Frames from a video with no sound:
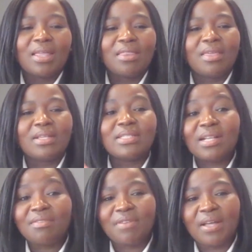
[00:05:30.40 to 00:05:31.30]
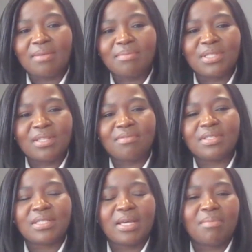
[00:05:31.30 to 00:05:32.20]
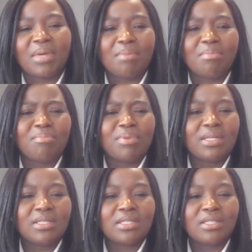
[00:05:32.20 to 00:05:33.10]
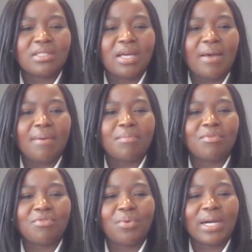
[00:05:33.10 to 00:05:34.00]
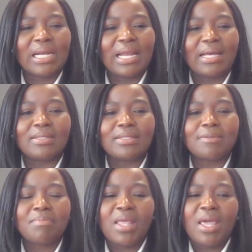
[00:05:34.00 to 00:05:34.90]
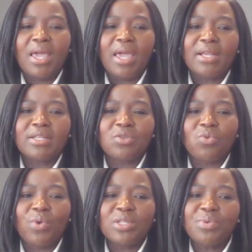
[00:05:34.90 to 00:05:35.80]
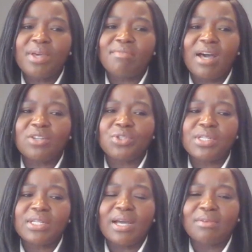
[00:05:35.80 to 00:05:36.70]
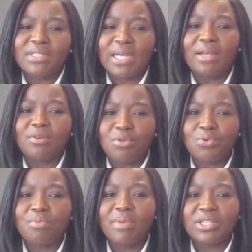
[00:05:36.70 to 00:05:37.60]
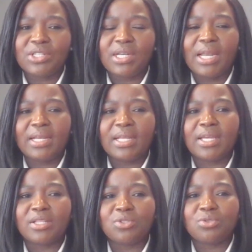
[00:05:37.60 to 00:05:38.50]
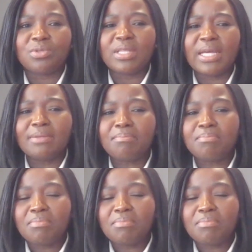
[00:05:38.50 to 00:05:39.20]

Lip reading: the self-service capabilities for our clients. And what we have actually now done through machine learning is to then